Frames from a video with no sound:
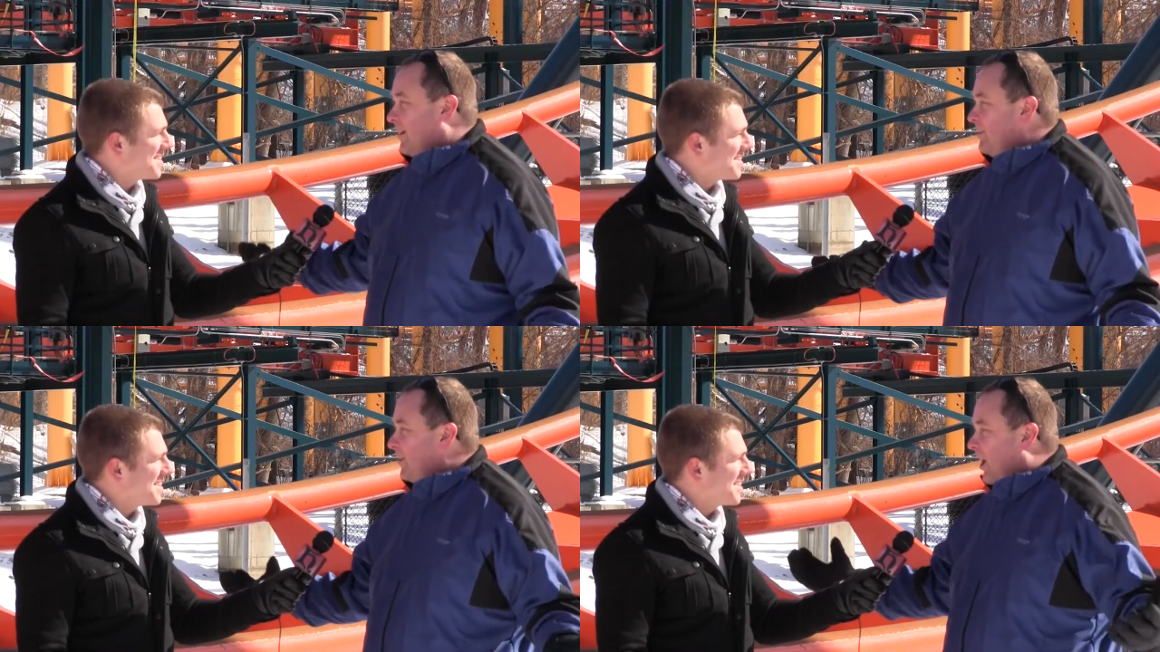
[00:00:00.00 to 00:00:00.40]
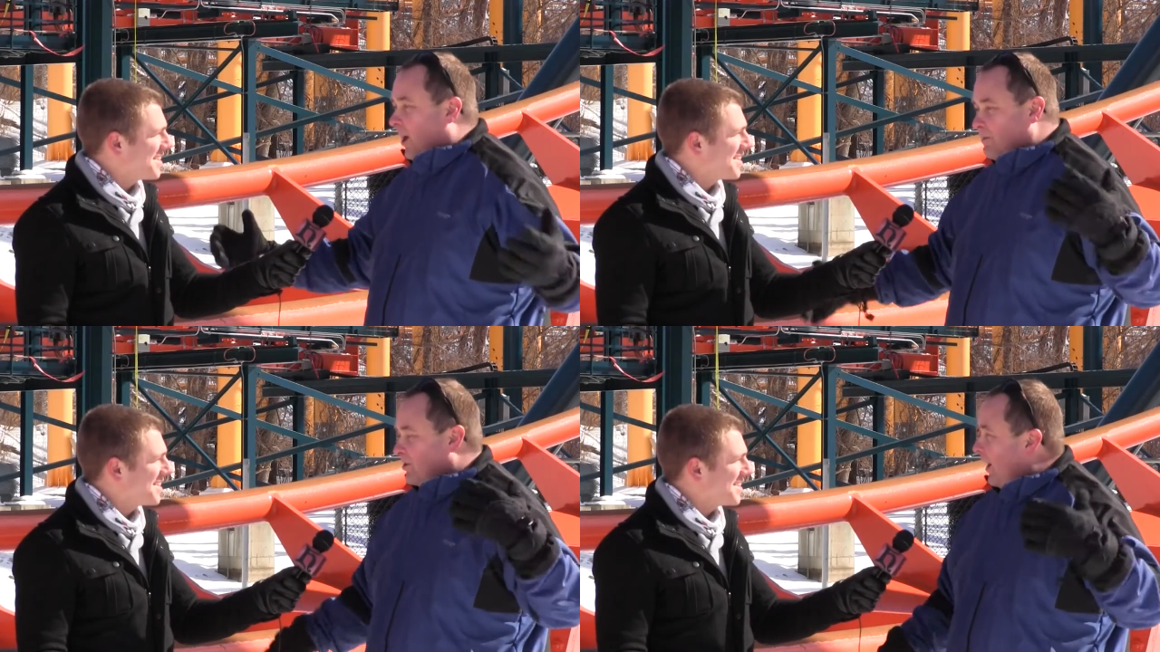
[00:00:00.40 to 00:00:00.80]
Speaker 1: around your
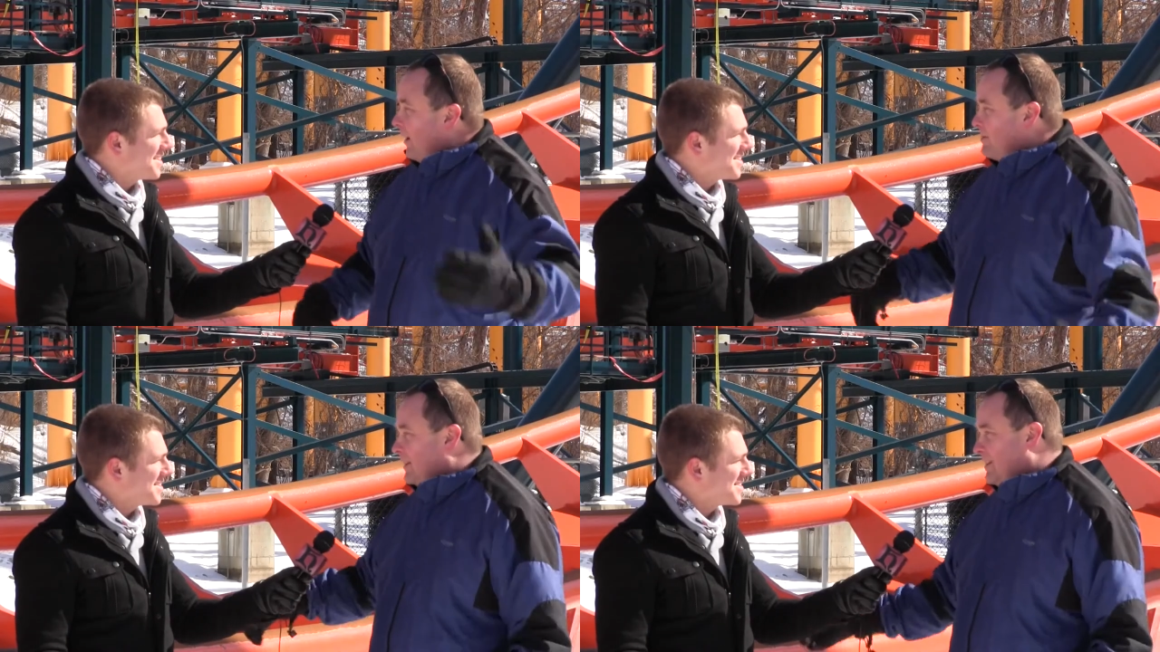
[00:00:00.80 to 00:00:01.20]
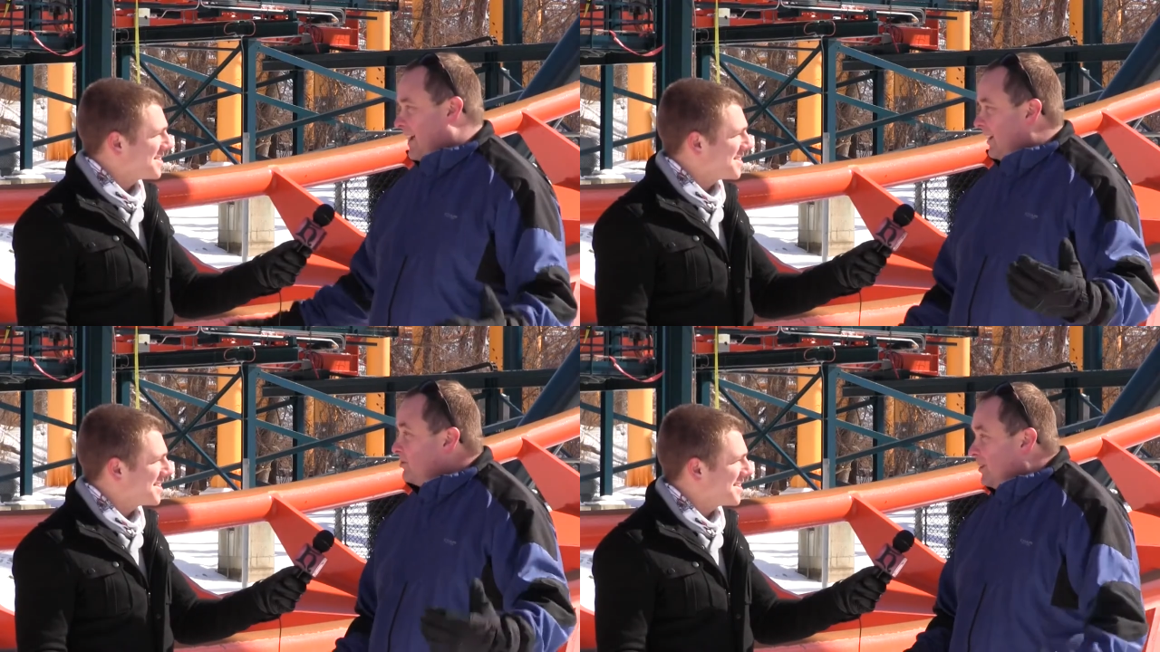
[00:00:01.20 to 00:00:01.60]
arms. Your arms can
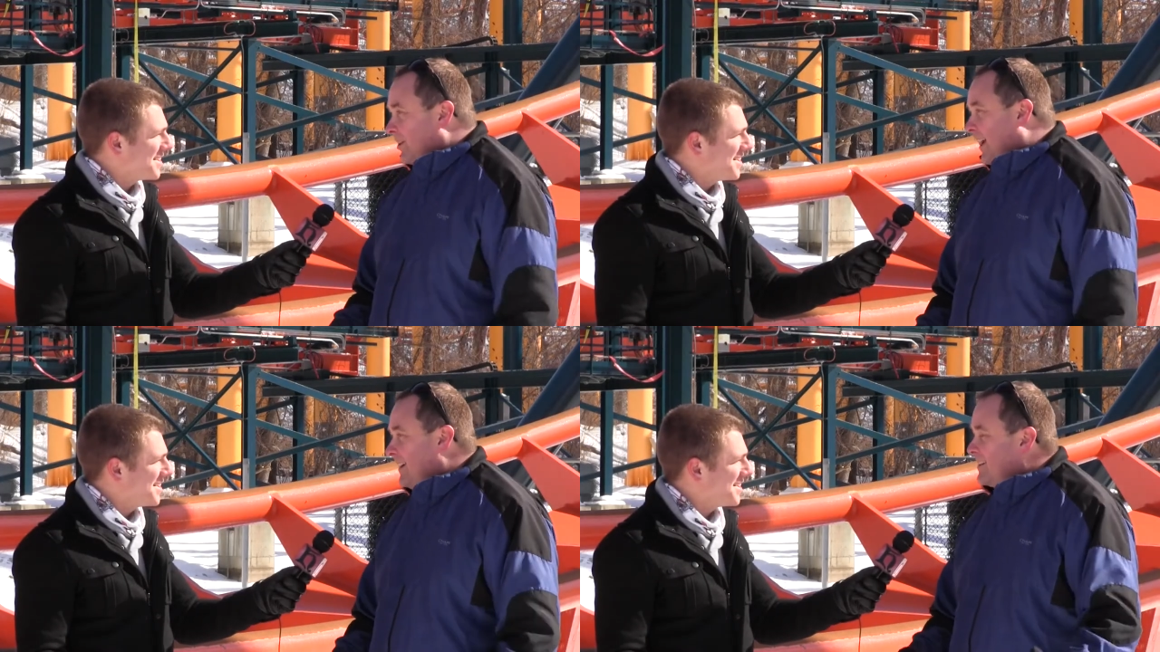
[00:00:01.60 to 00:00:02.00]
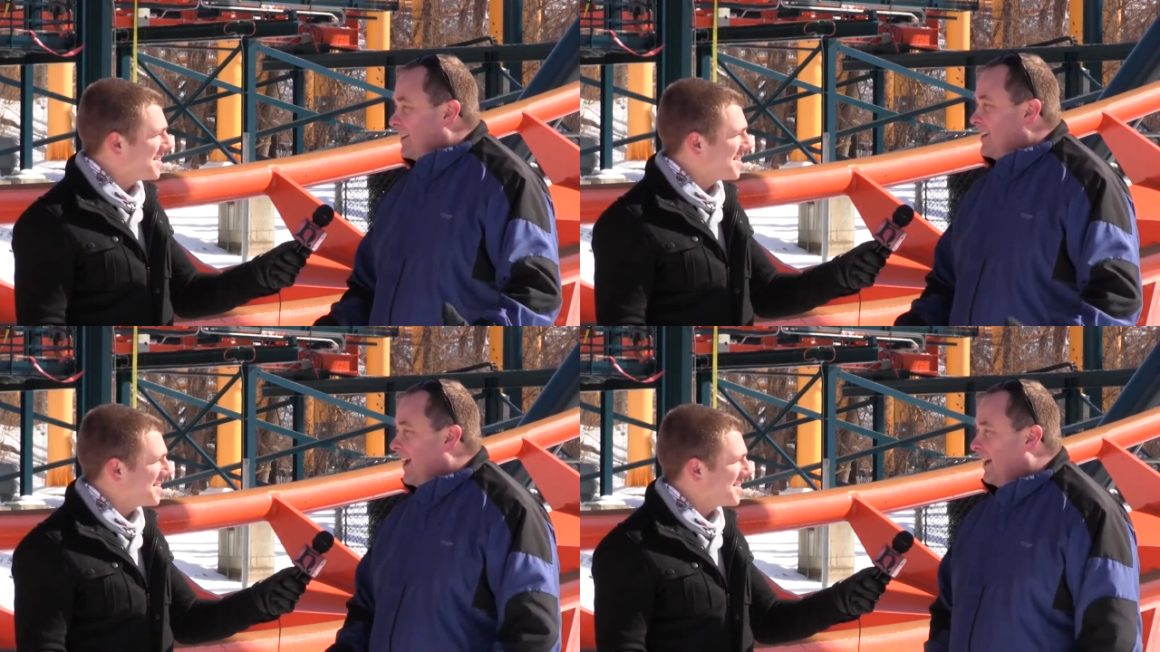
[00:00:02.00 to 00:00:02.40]
dangle. Your legs
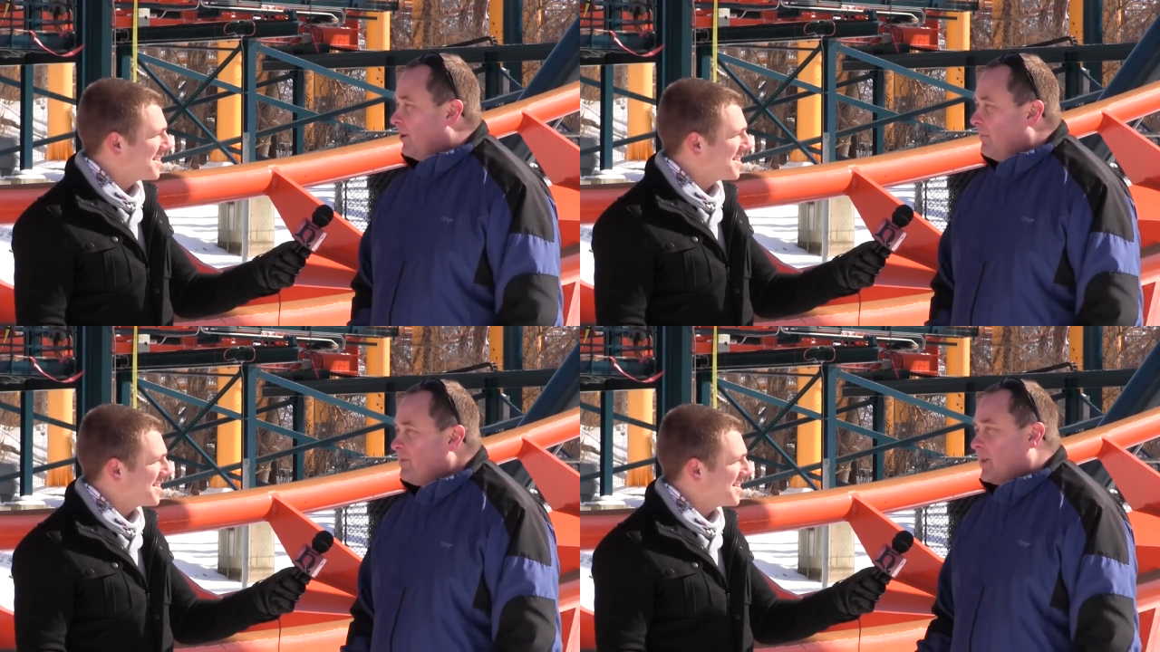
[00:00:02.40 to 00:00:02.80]
can dangle.